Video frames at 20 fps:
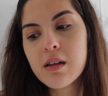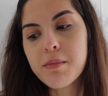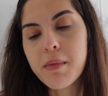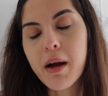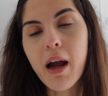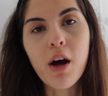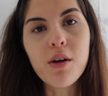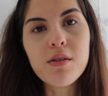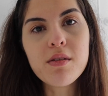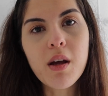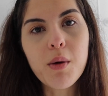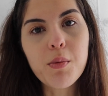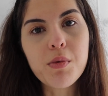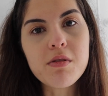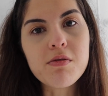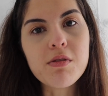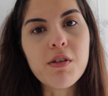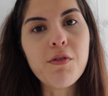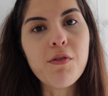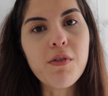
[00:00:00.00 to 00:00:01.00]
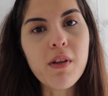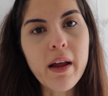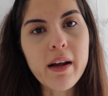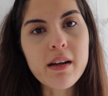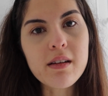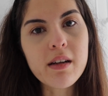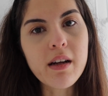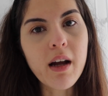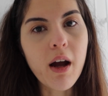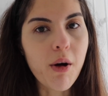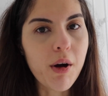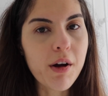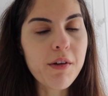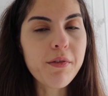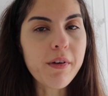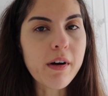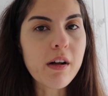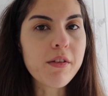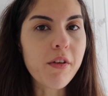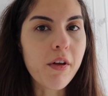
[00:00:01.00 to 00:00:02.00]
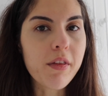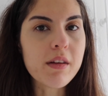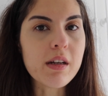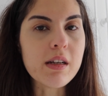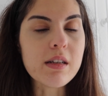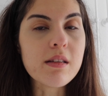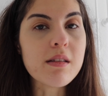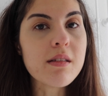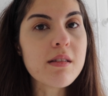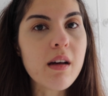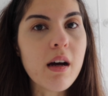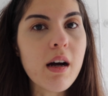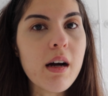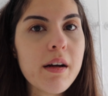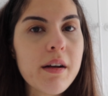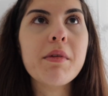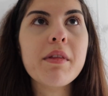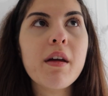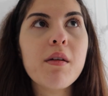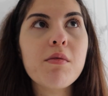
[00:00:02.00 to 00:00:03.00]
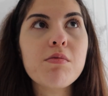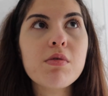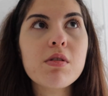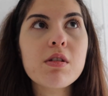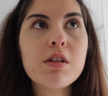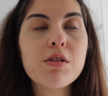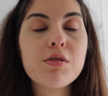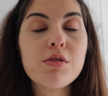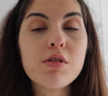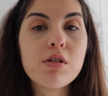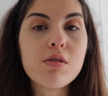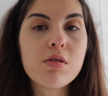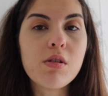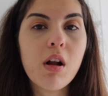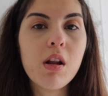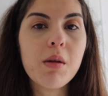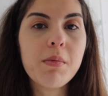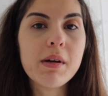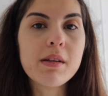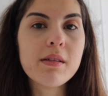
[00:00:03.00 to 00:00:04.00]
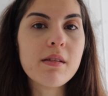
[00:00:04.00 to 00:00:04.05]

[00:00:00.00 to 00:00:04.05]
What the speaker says: My outside was reflecting how I felt on the inside, and that really took a toll on my